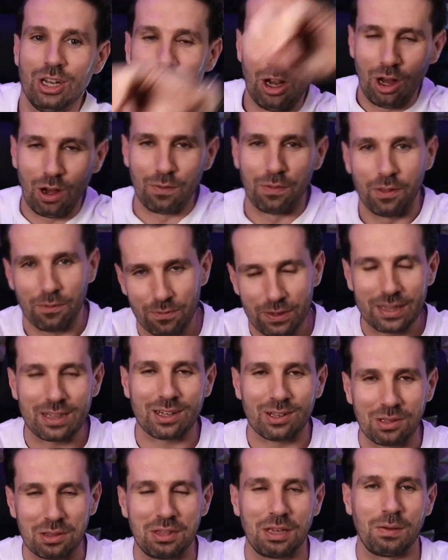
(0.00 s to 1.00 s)
of the physical
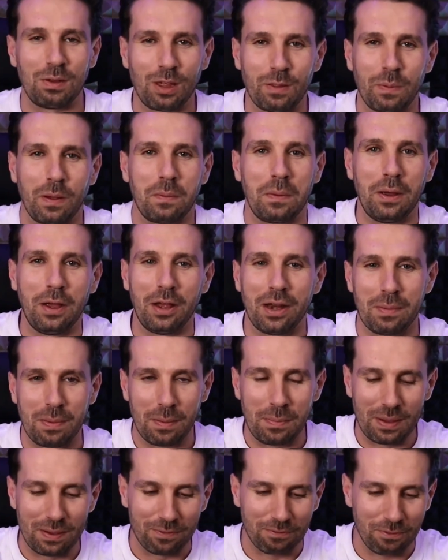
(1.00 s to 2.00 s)
thing we spoke about earlier about
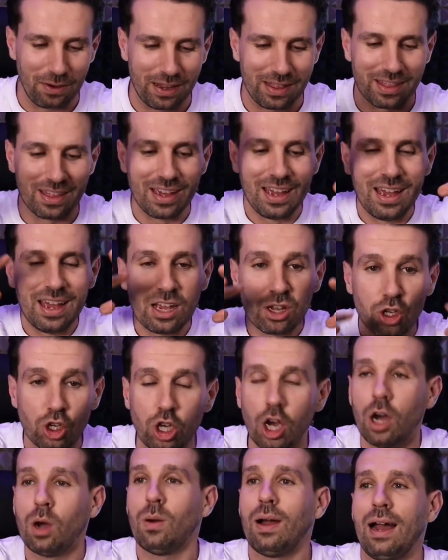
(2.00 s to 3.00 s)
being friends.
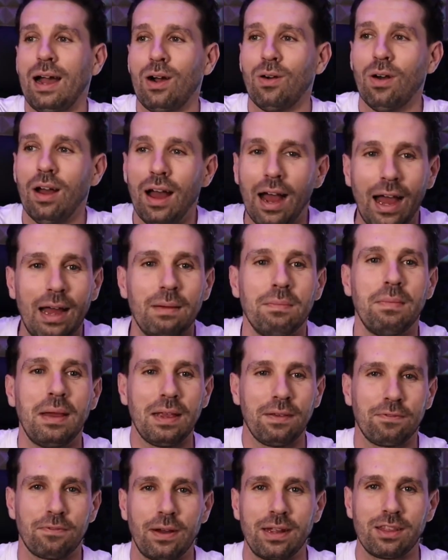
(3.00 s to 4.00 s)
Go out and make
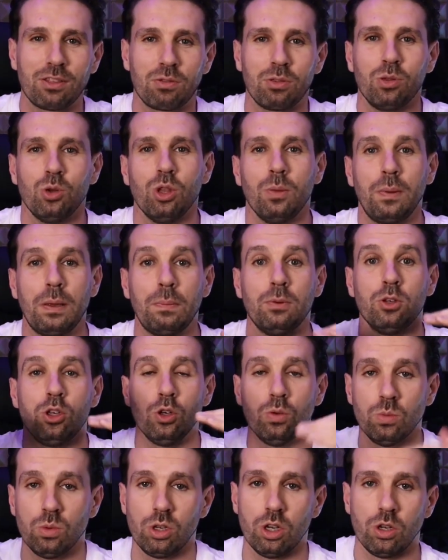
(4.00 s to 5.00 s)
friends with all the people you
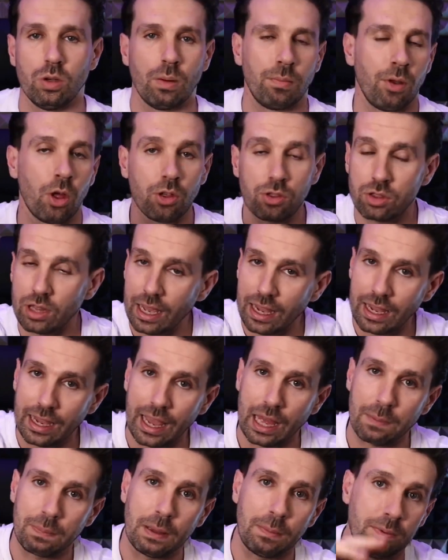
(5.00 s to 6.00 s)
knew. I'm not saying
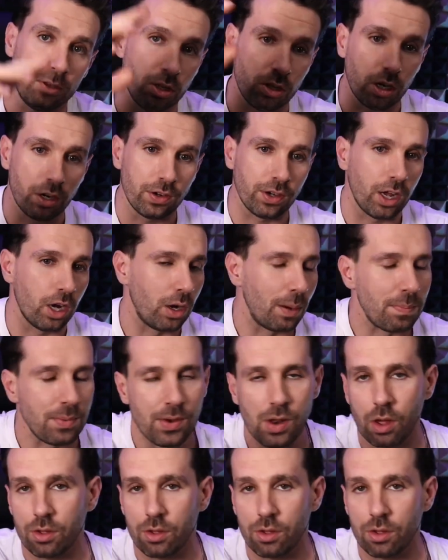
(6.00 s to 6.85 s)
add people you don't know. I'm not